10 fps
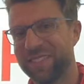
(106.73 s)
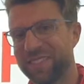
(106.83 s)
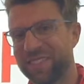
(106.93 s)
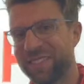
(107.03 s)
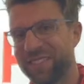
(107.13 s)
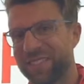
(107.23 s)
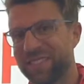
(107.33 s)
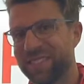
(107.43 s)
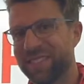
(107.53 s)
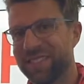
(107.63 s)

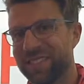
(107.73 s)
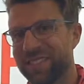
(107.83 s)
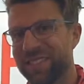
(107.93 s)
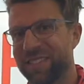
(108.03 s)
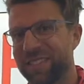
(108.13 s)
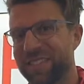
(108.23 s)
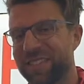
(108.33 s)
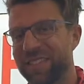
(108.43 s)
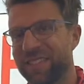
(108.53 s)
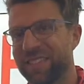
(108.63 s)

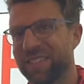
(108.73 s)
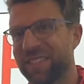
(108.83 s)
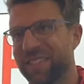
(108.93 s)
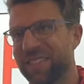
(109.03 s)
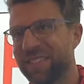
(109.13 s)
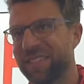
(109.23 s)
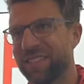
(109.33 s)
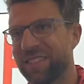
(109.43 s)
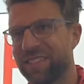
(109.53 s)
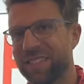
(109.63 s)

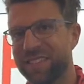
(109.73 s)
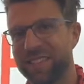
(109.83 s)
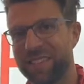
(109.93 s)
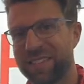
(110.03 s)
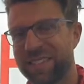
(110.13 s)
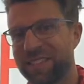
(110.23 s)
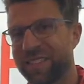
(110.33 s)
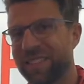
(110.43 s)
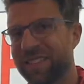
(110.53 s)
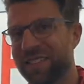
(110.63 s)

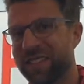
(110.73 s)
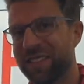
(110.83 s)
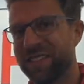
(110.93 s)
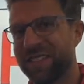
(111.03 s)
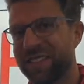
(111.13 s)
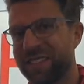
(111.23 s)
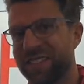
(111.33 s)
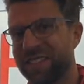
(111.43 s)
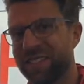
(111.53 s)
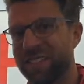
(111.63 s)
No words are spoken by the person on screen.